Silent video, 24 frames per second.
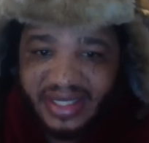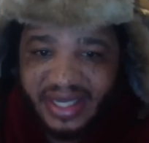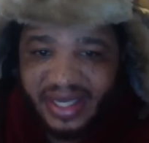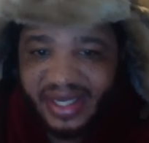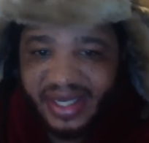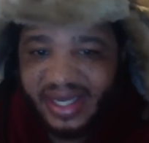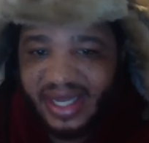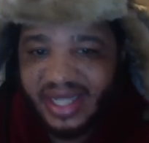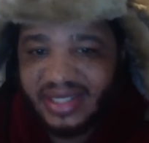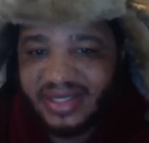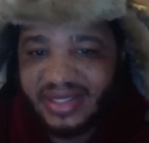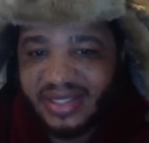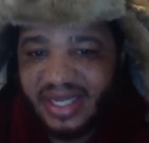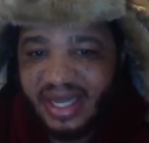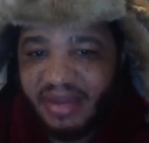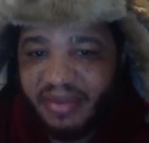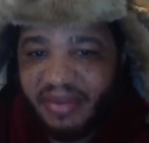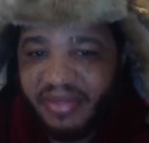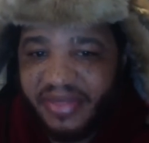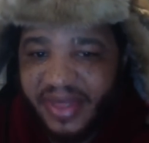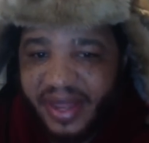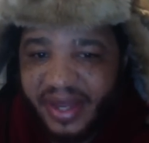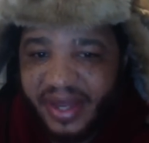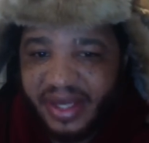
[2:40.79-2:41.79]
I can't
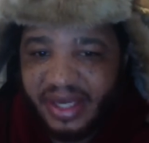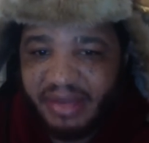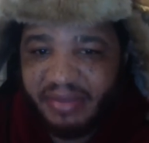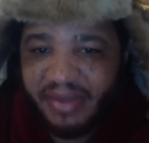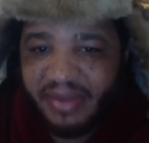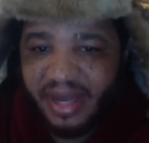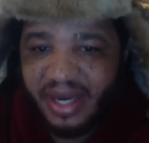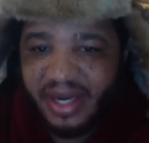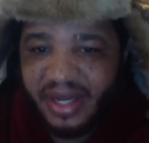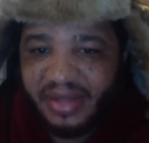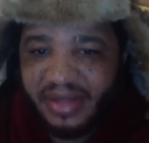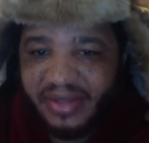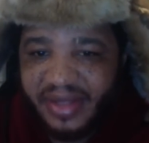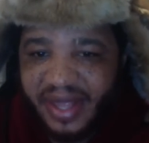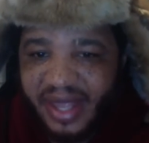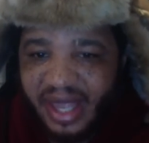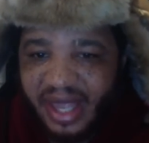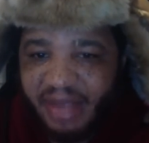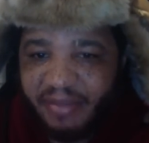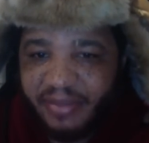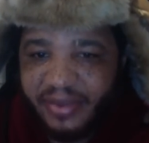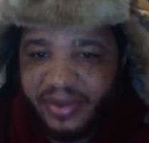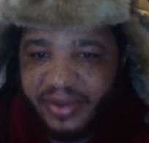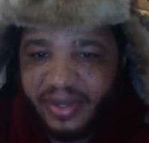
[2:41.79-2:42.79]
stop thinking about it. The
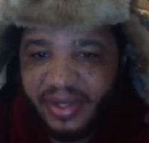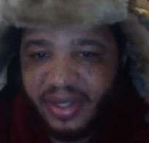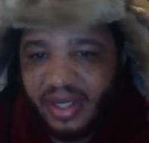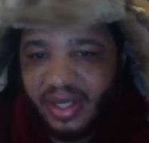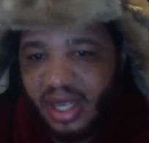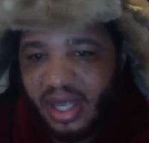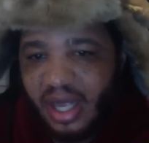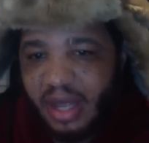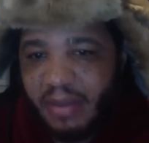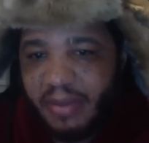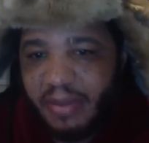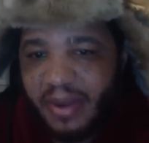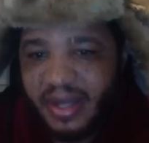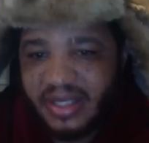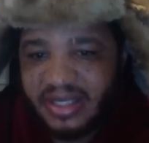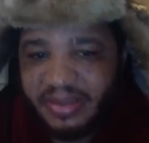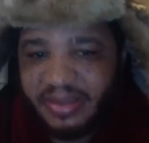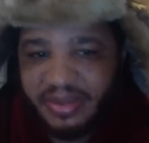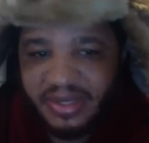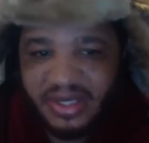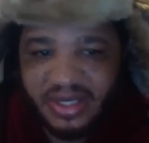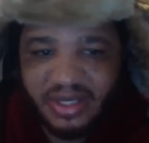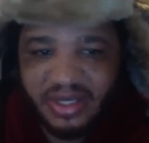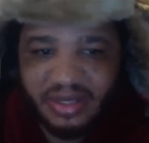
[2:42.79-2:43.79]
epic
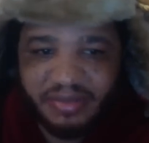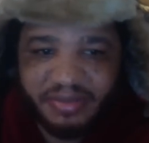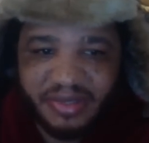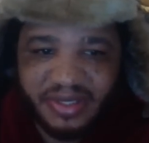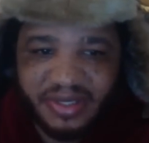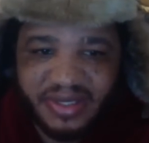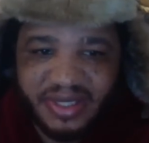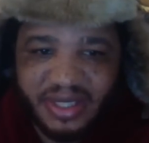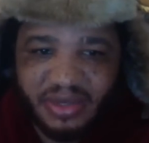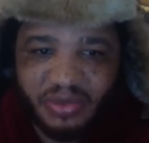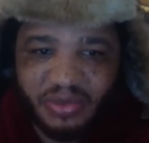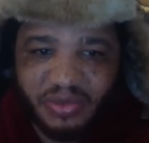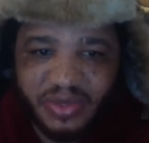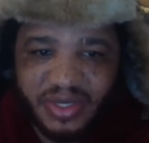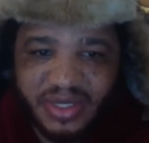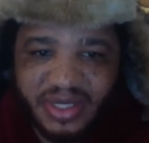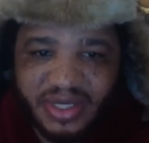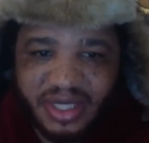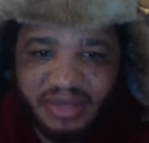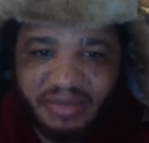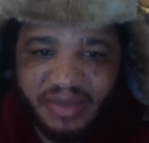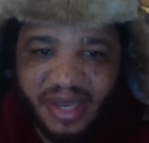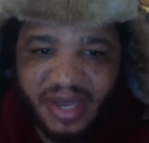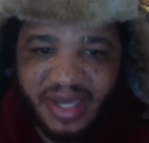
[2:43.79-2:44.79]
possibilities could be see we
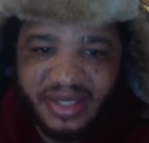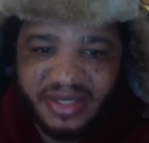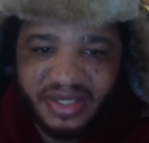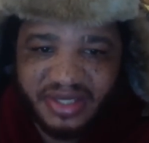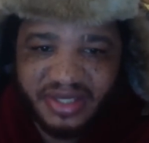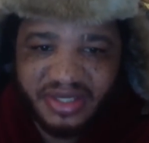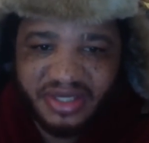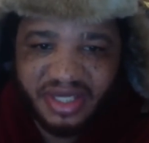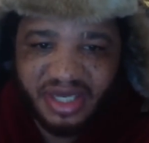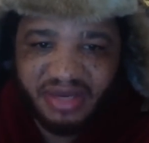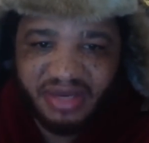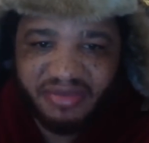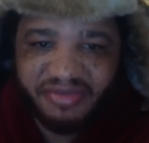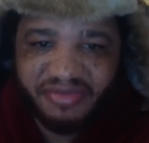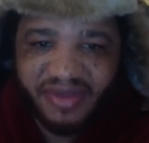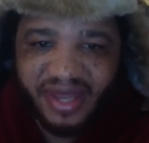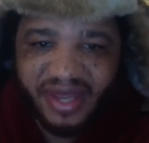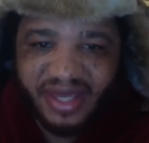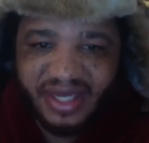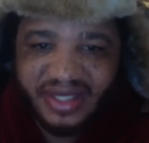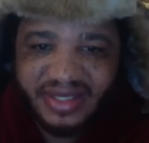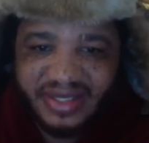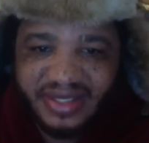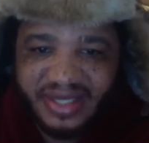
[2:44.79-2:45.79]
see Master Chief
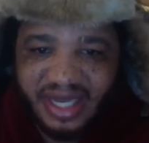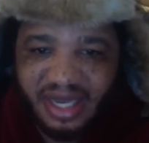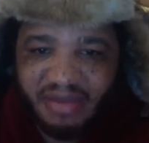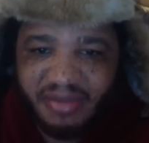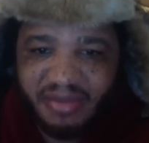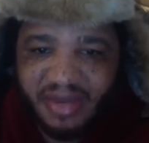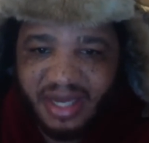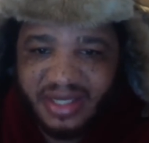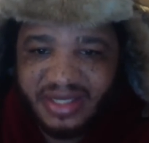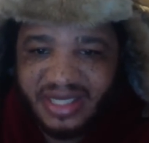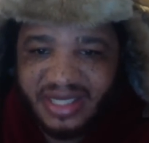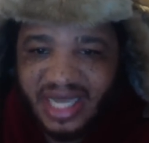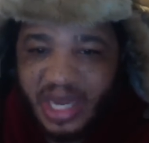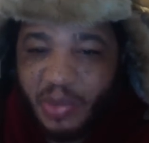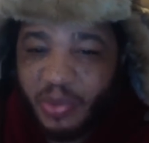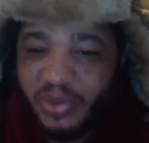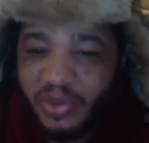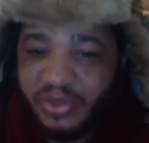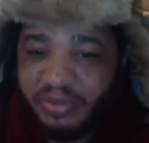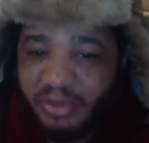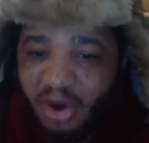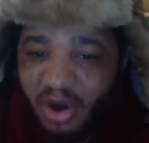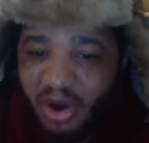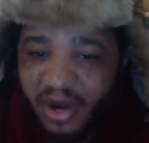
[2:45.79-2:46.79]
fighting side by side
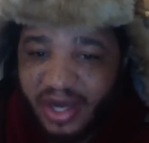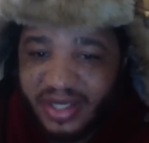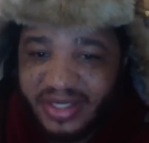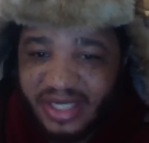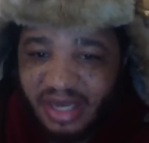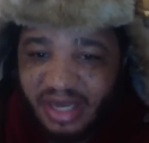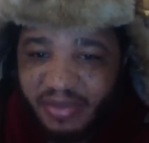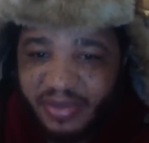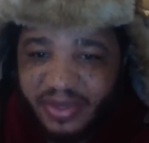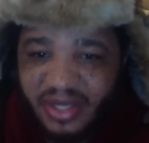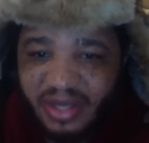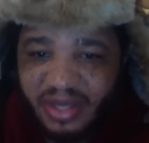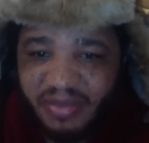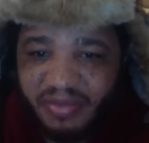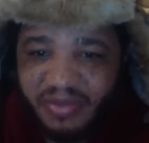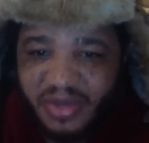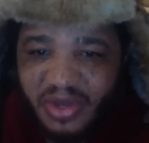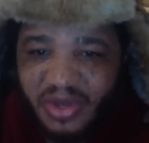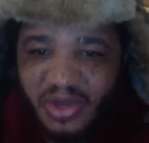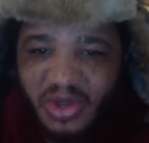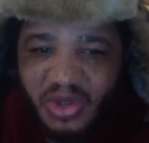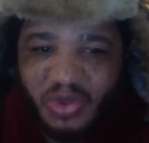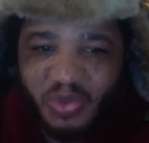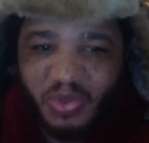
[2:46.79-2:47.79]
with Marcus, helping him
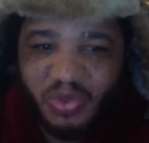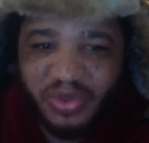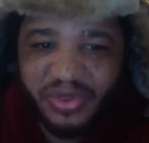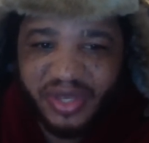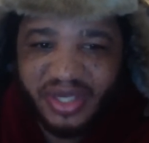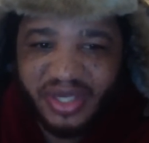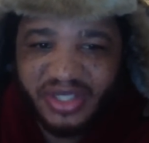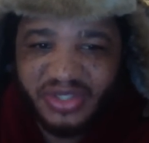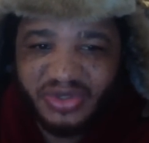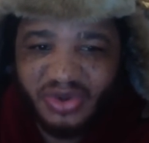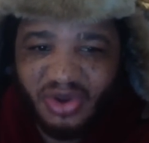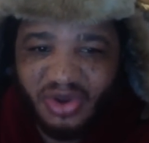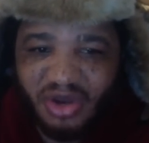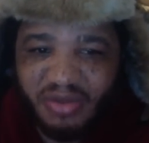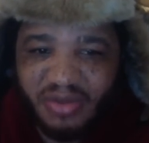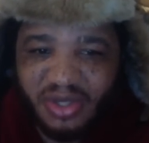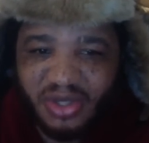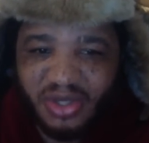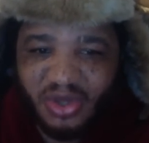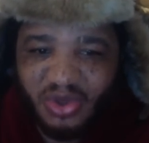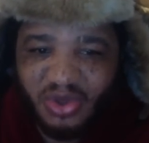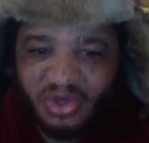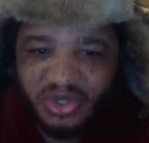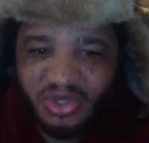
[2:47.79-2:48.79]
with a storm a
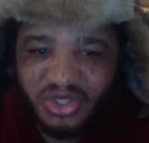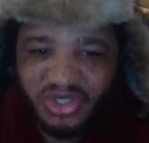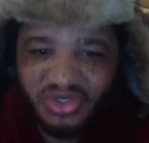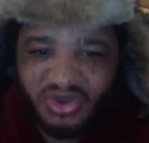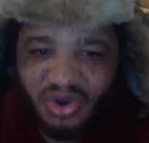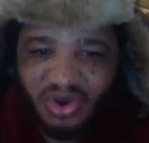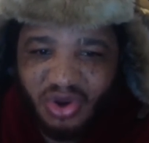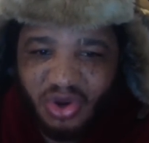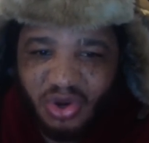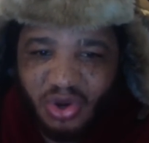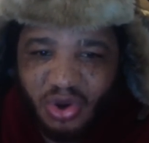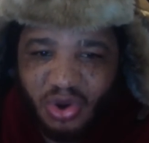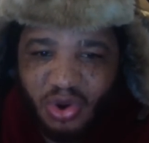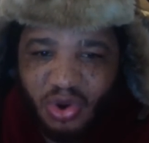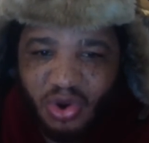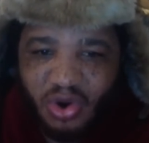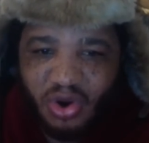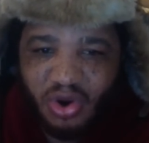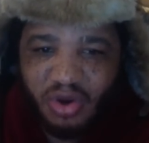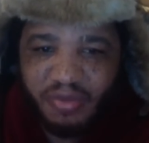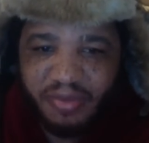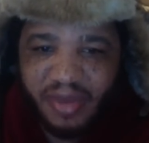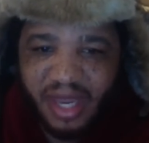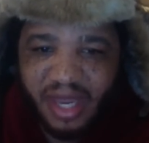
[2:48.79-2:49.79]
Locust stronghold,
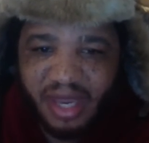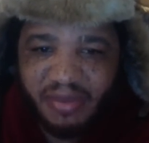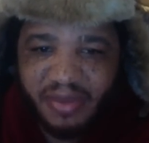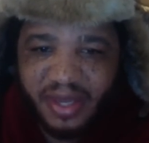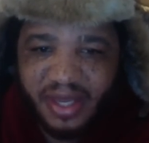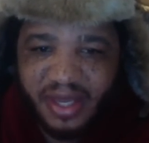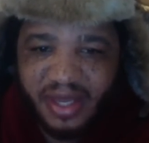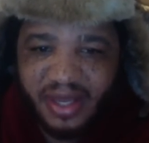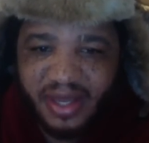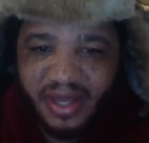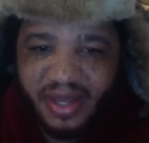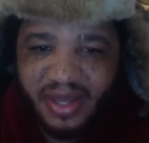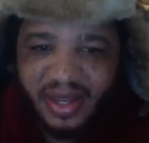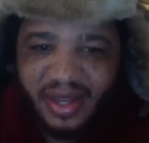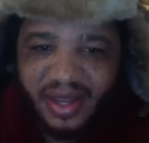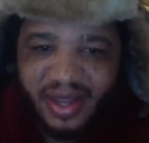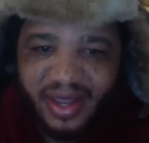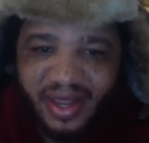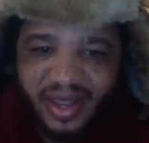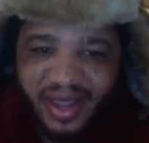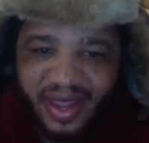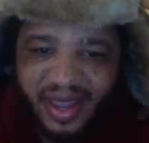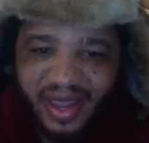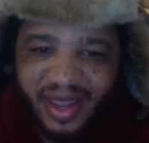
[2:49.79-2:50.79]
or maybe
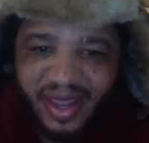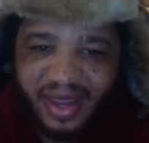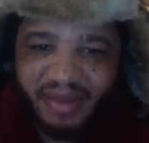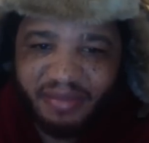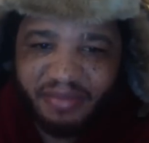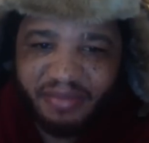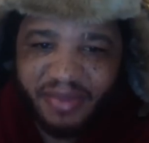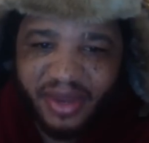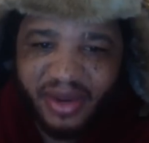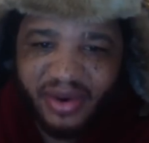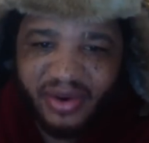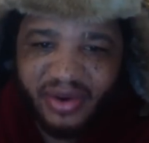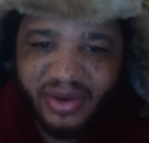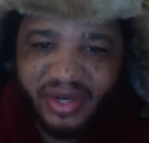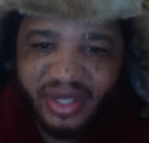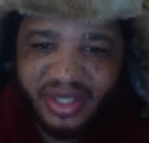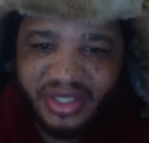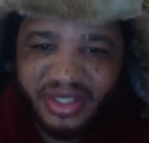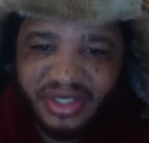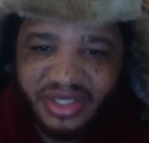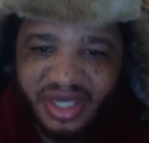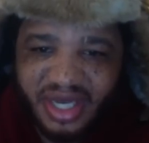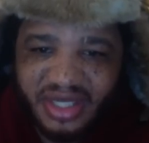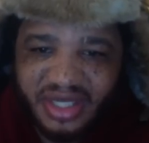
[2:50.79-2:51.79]
a beard
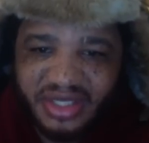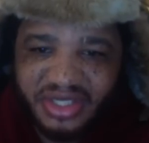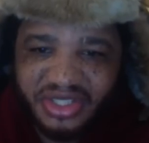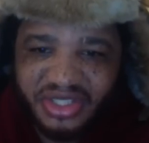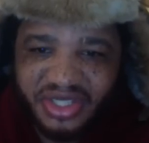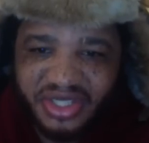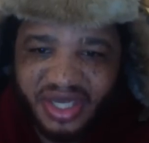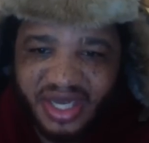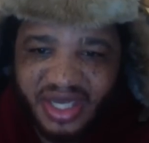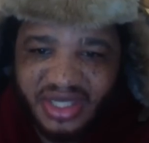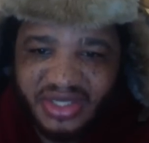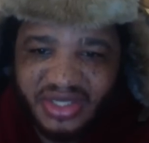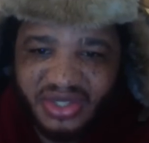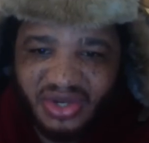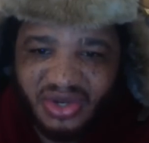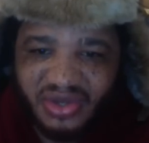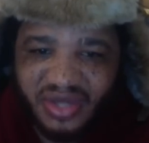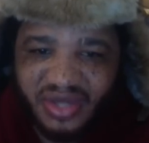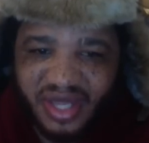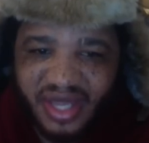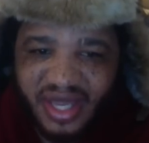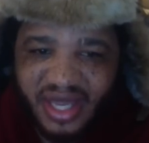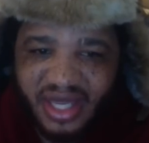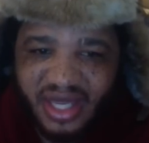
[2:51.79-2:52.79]
and Johnson chainsaw on
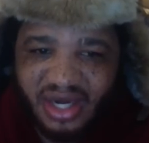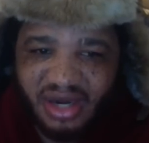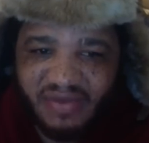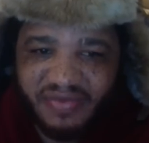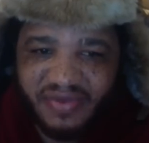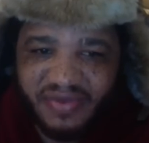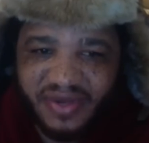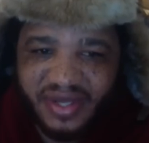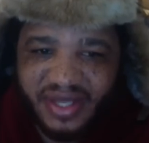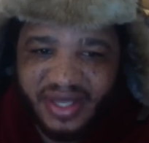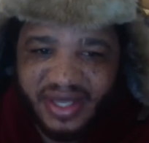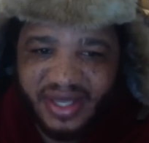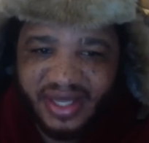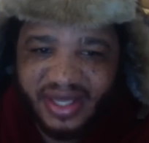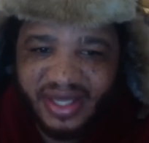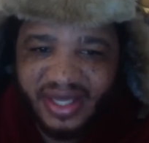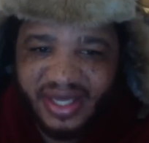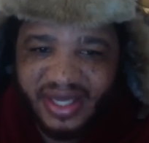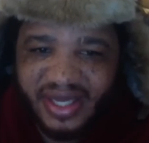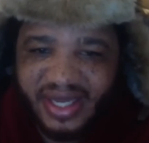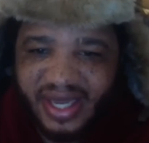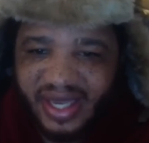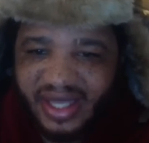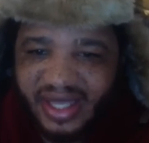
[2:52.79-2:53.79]
the head off an
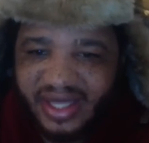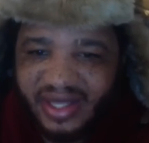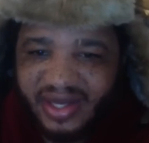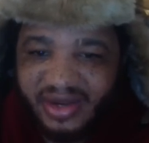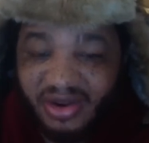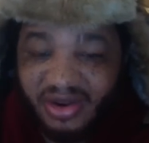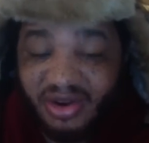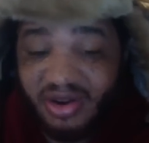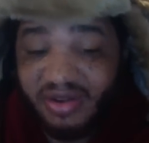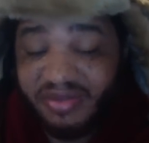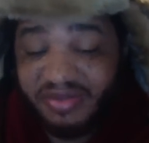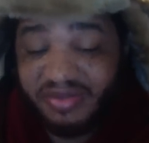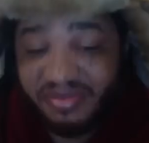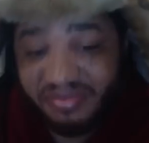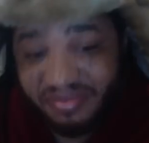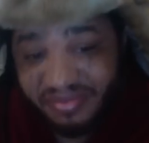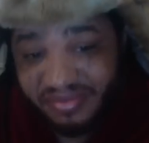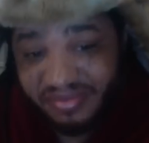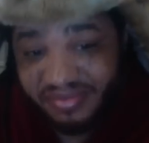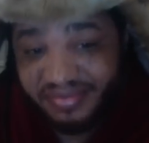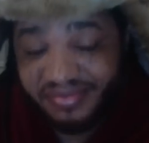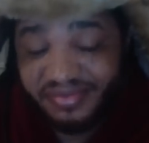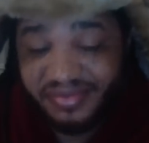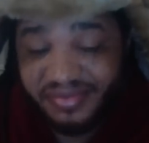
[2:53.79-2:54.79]
elite cannon off.
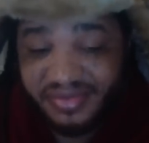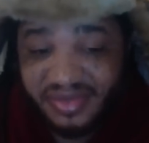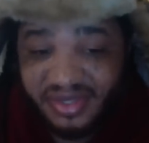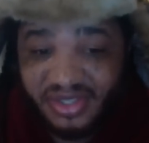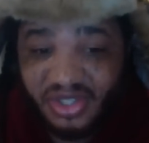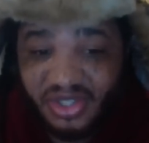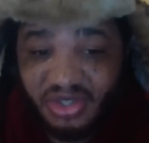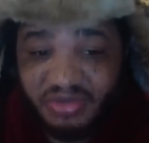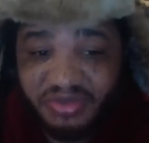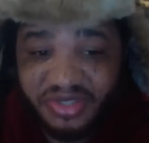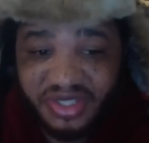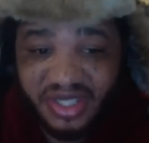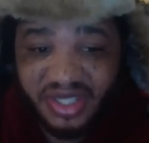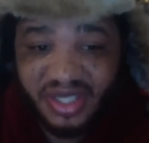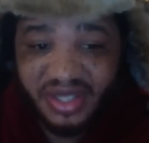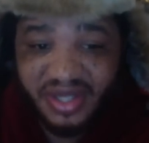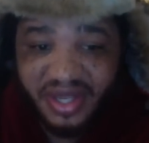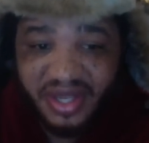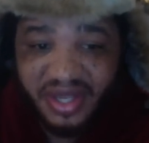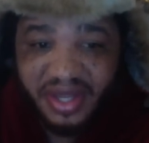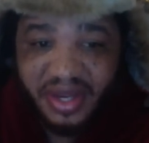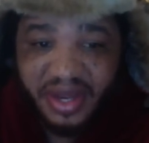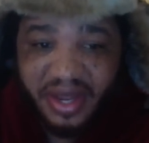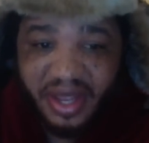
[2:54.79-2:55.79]
Mm, dope shit.